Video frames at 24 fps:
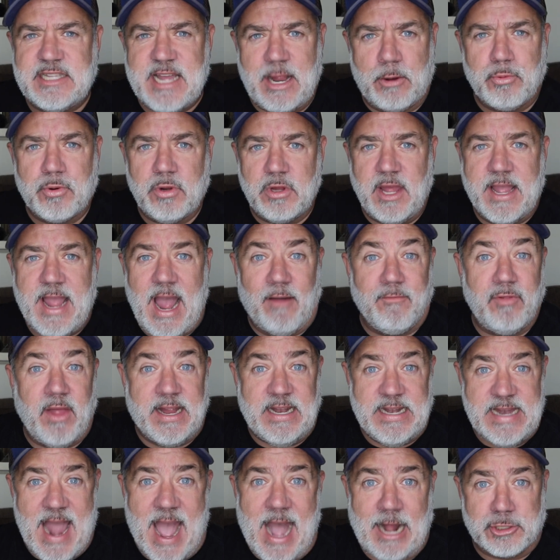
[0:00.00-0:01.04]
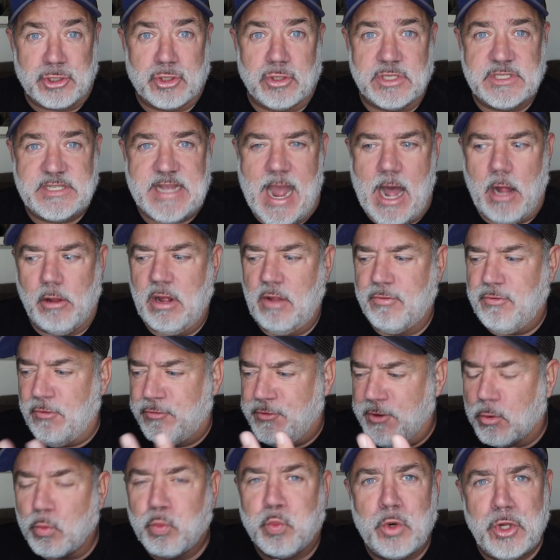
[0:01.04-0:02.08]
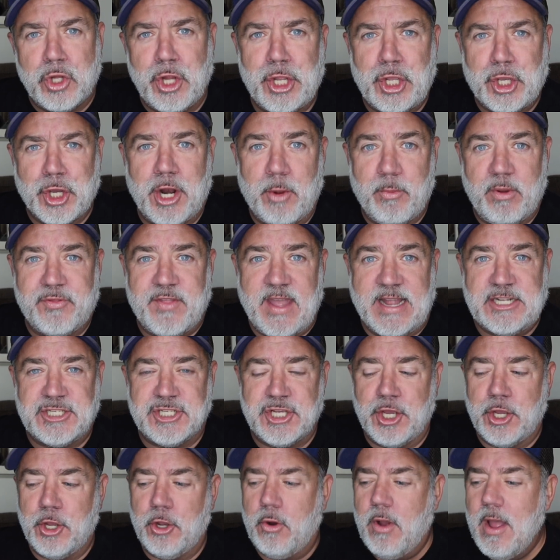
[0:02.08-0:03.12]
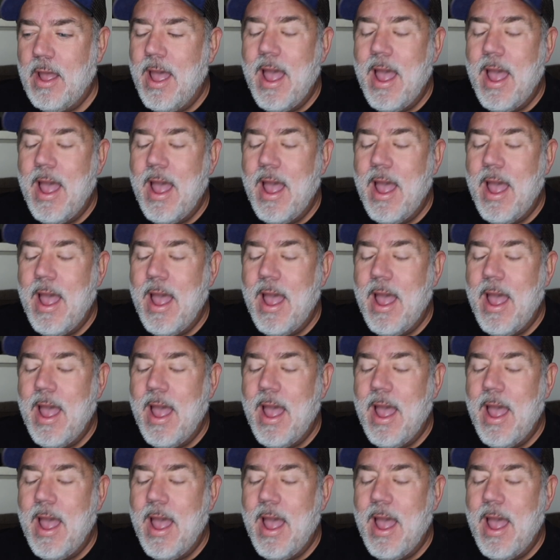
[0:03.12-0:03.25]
they really have like natural talent, that they're really good at what they do,